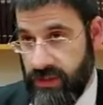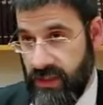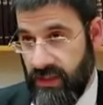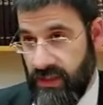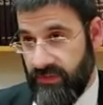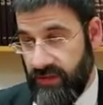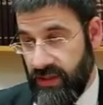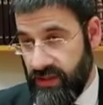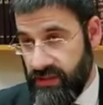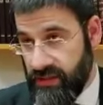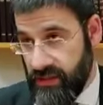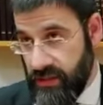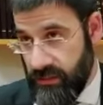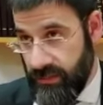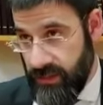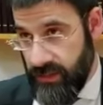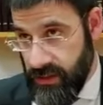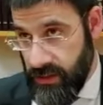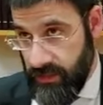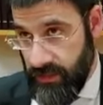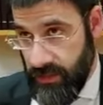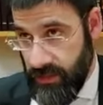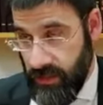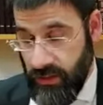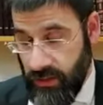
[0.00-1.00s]
have to enter the
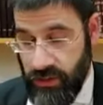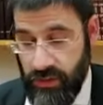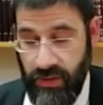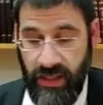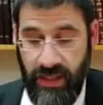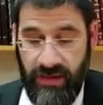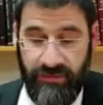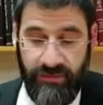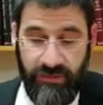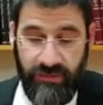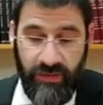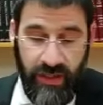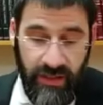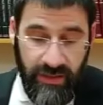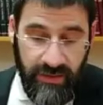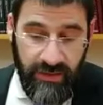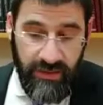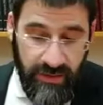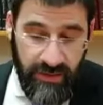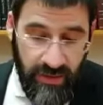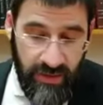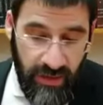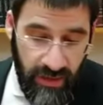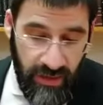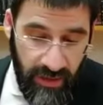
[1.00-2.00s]
Beis Hamikdash and they have to
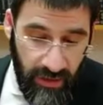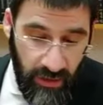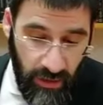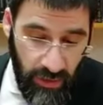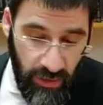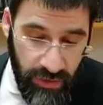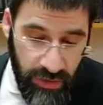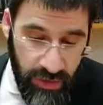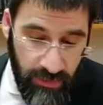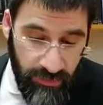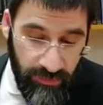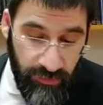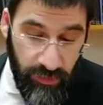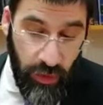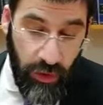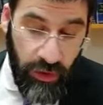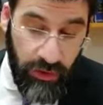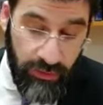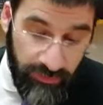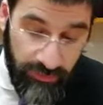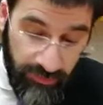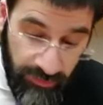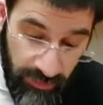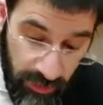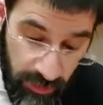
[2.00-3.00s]
enter a kodshim.
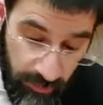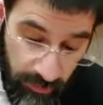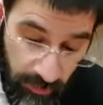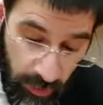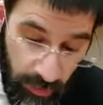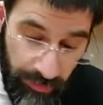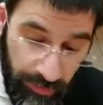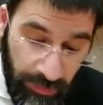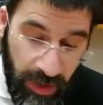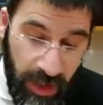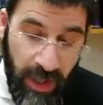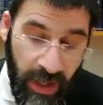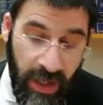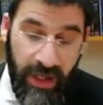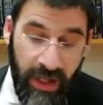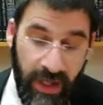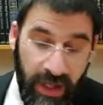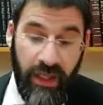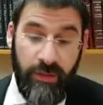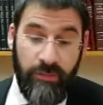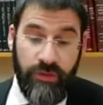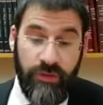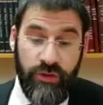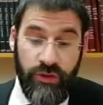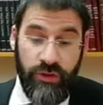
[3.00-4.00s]
And furthermore, if
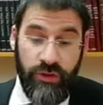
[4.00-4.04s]
the